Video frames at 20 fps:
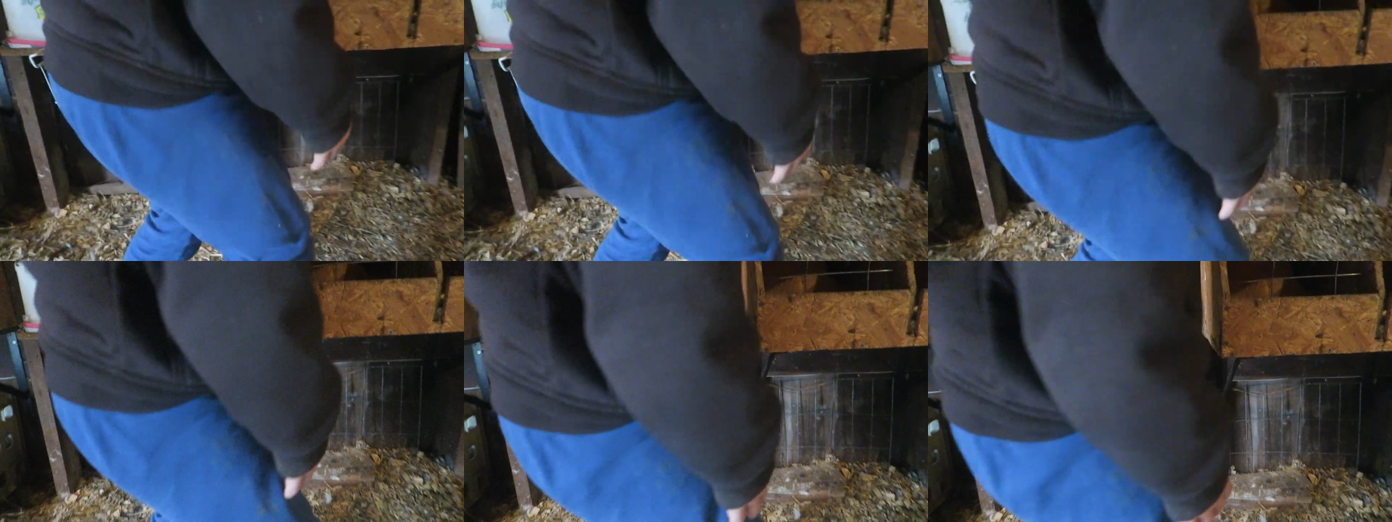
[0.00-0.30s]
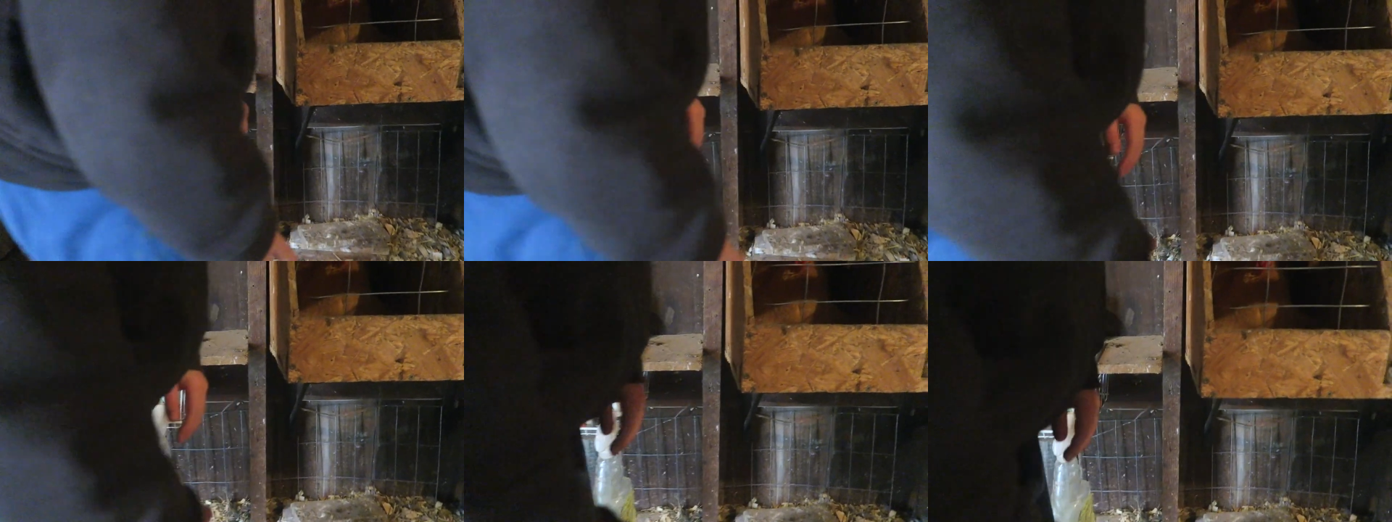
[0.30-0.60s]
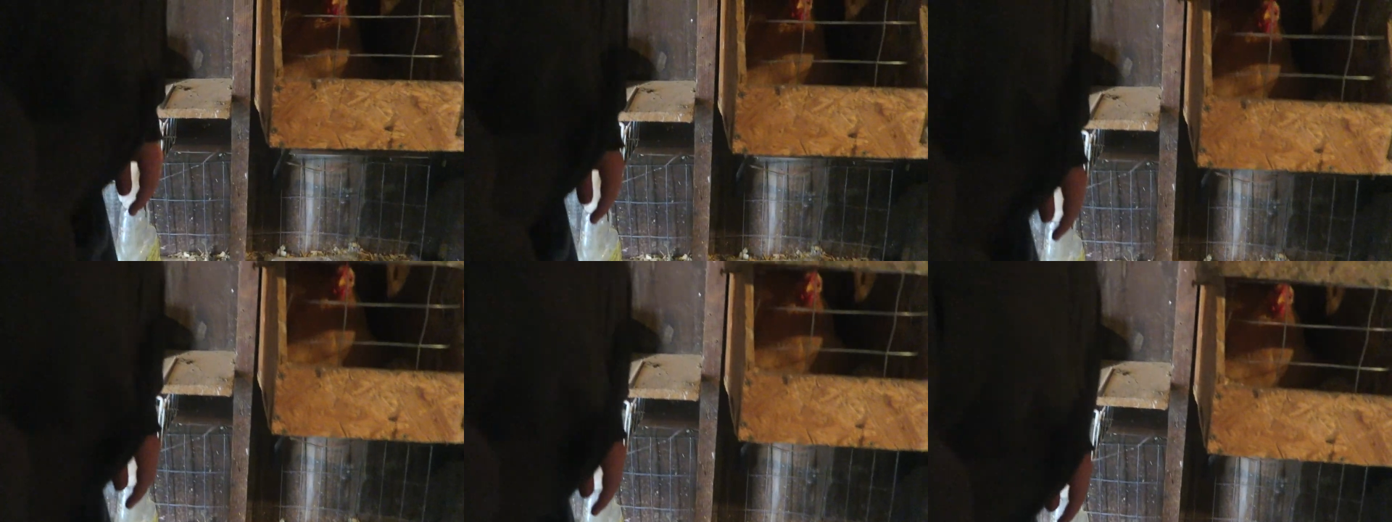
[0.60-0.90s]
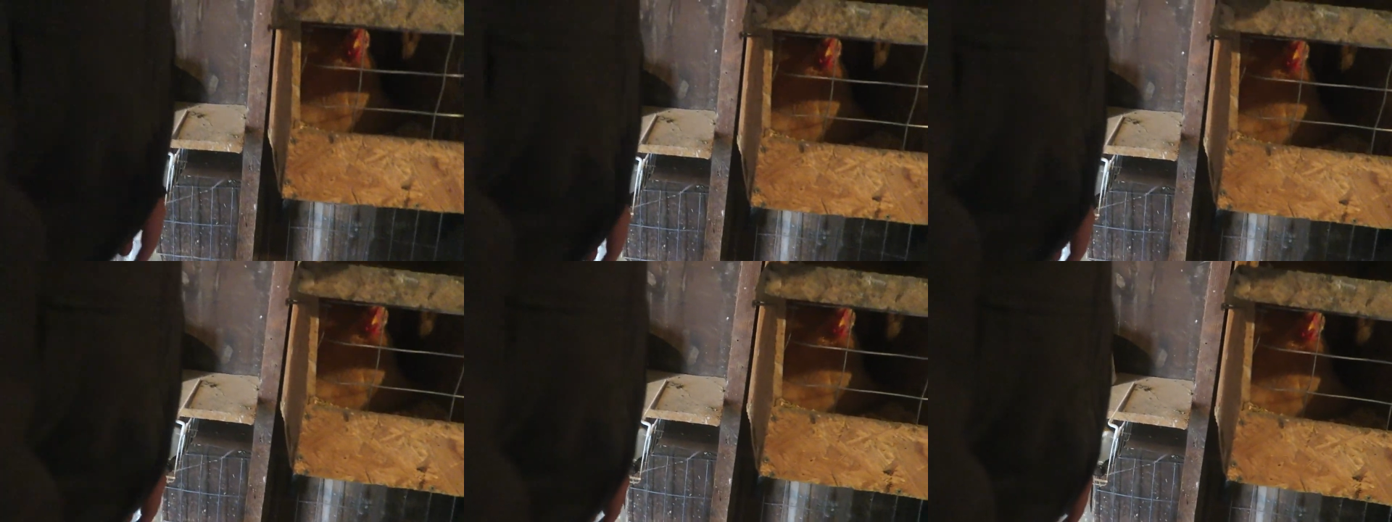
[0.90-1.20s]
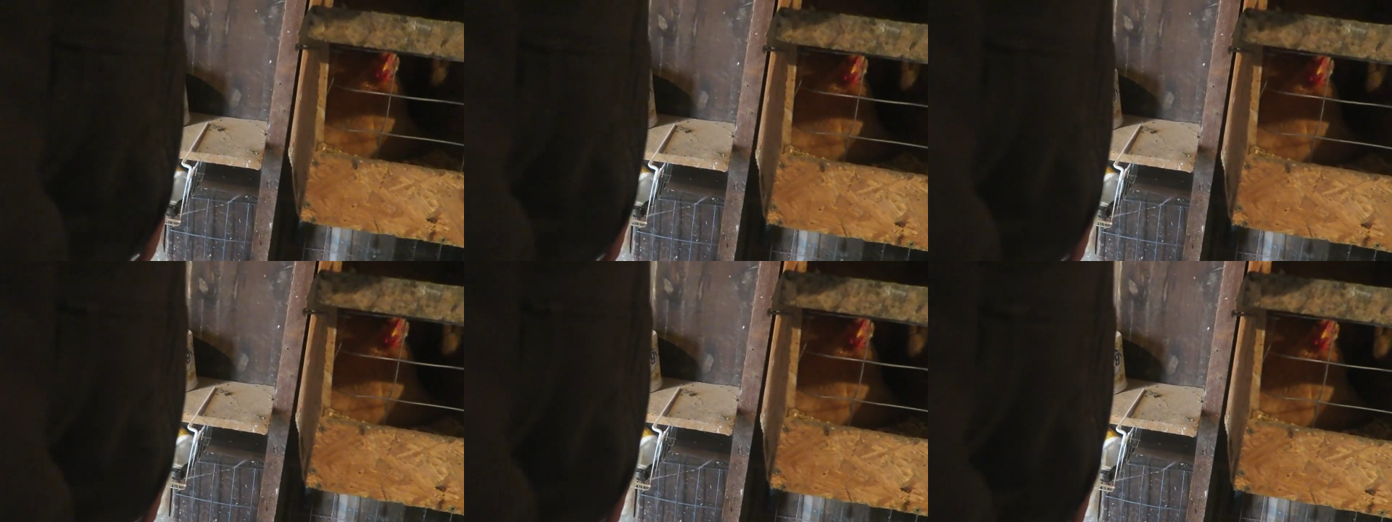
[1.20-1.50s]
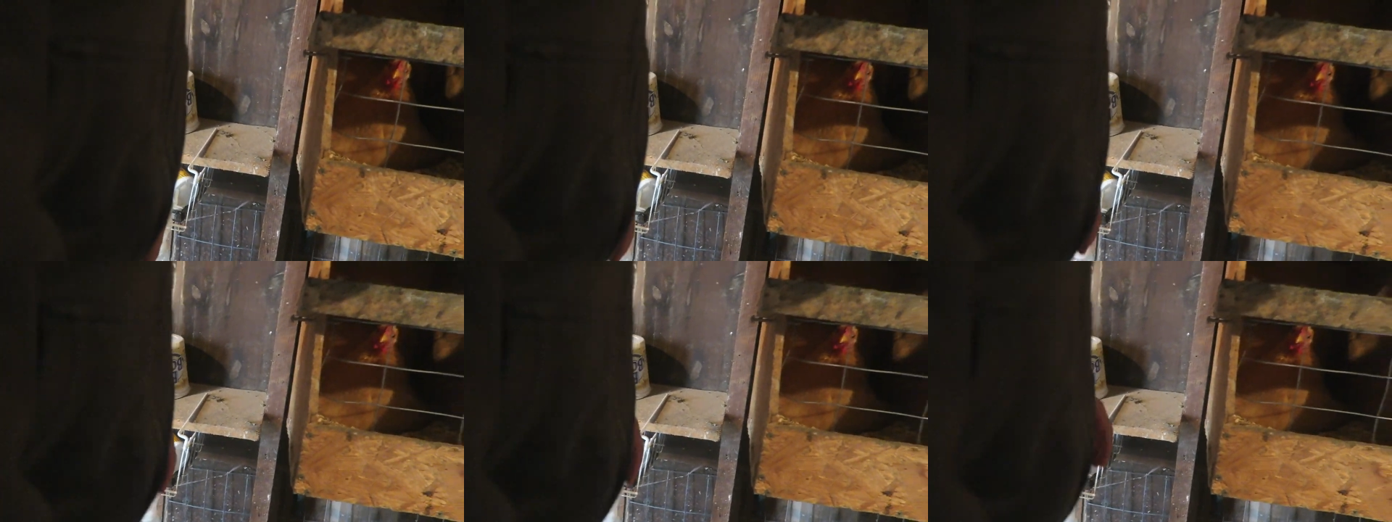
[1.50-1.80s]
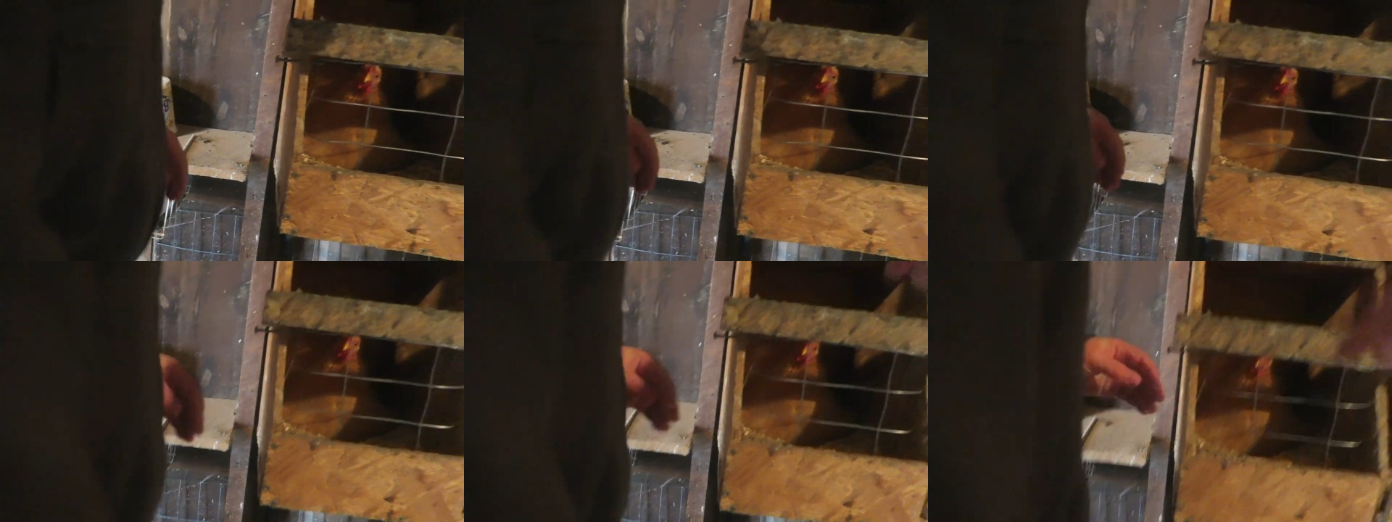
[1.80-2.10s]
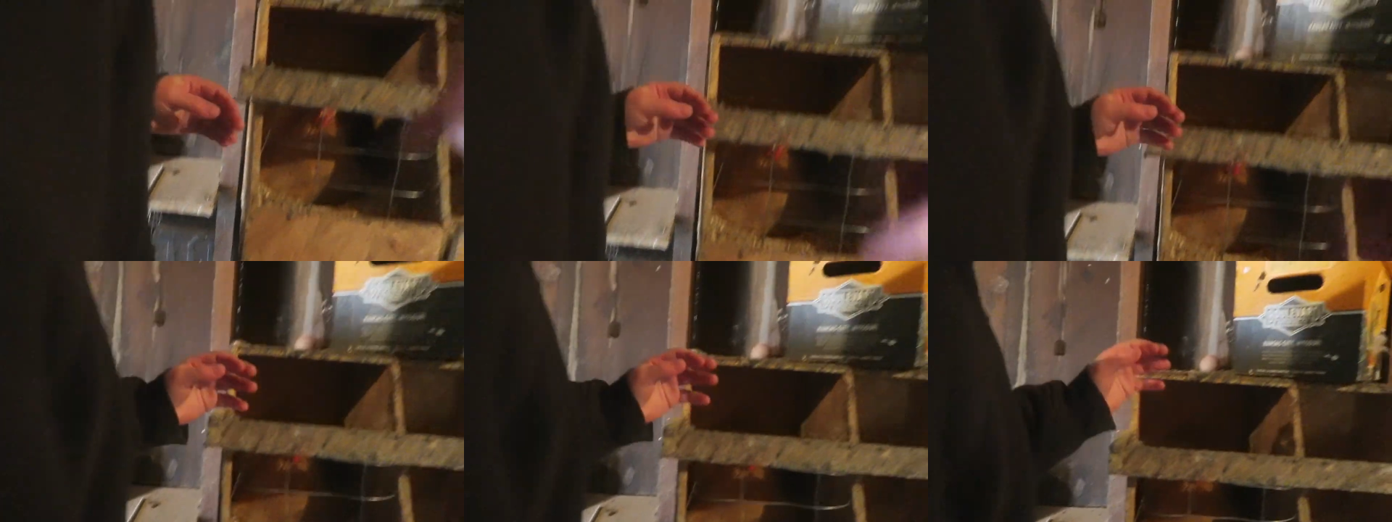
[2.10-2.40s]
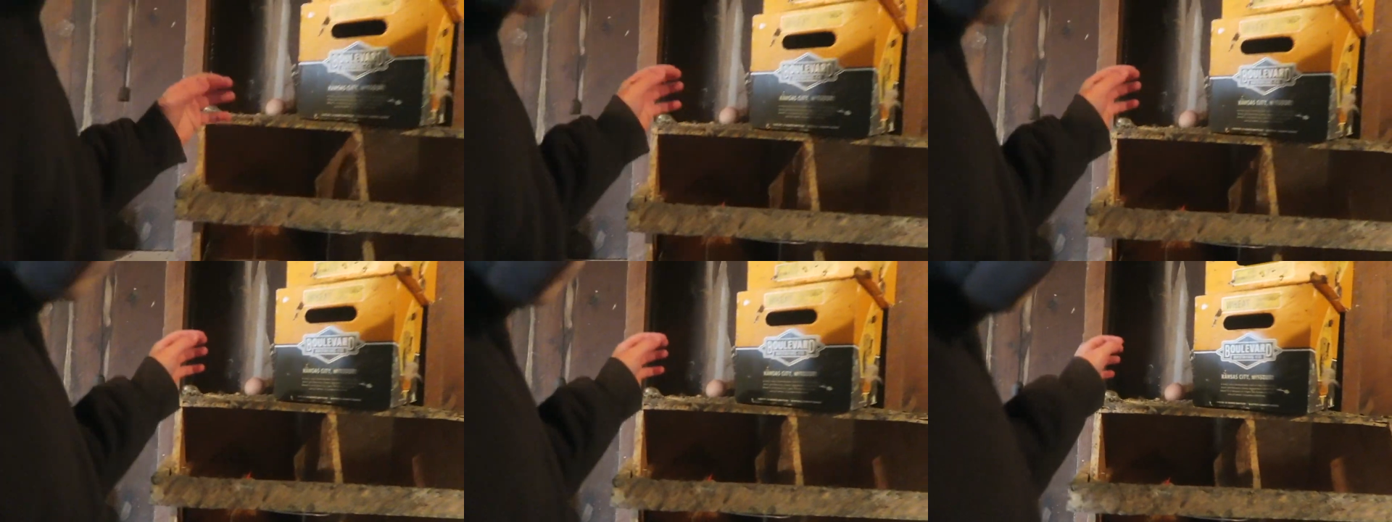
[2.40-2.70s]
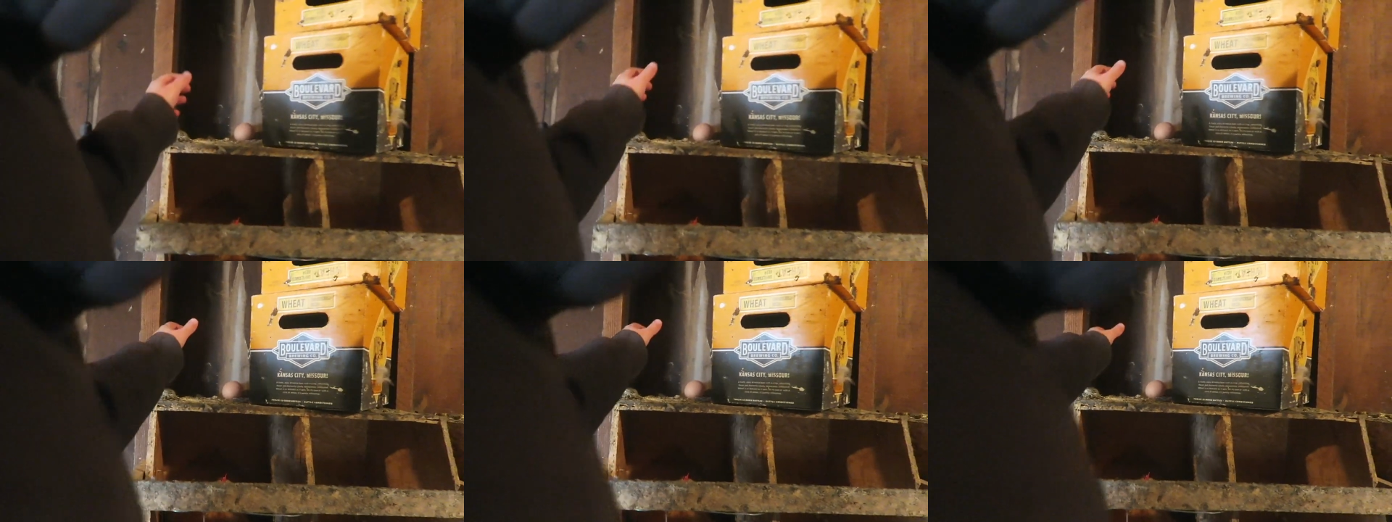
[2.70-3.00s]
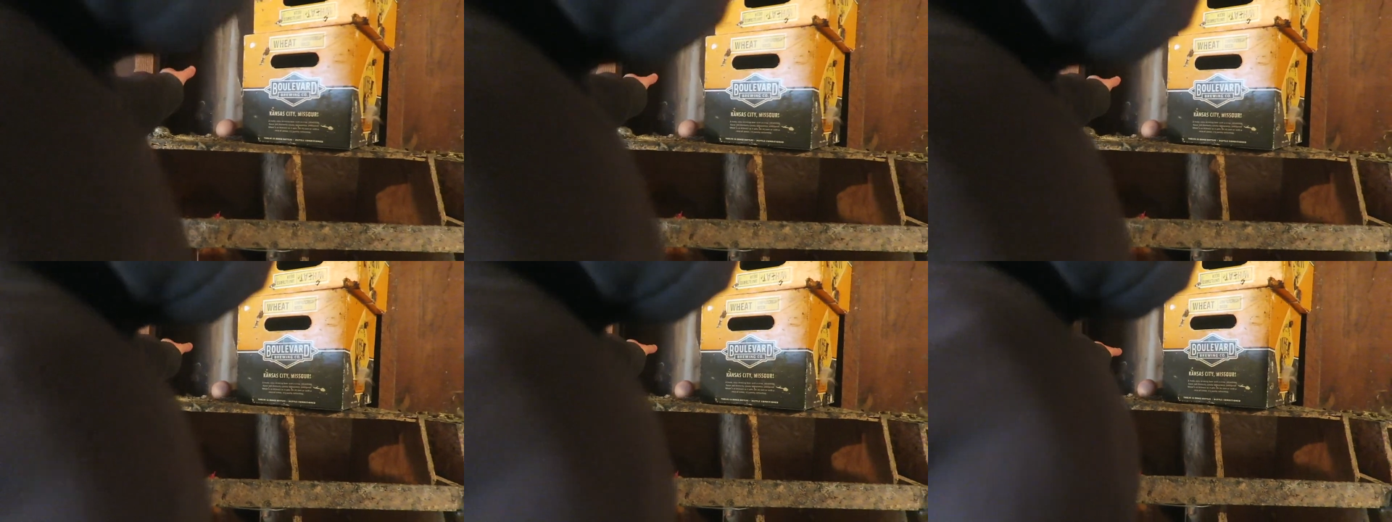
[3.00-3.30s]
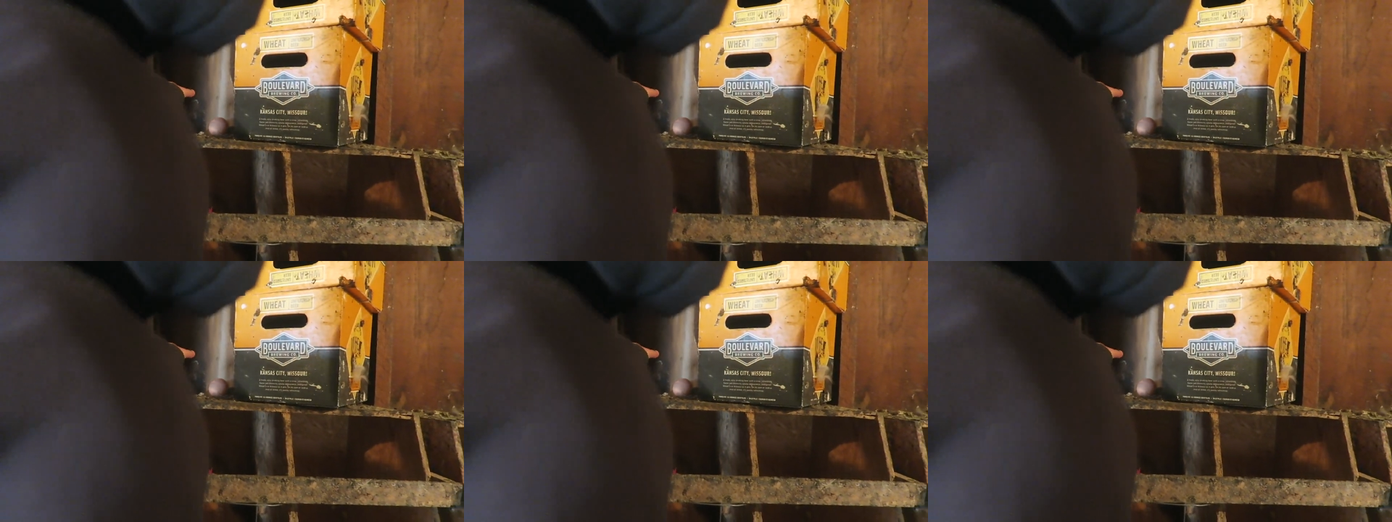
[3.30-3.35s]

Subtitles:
Nobody's mouth can be seen.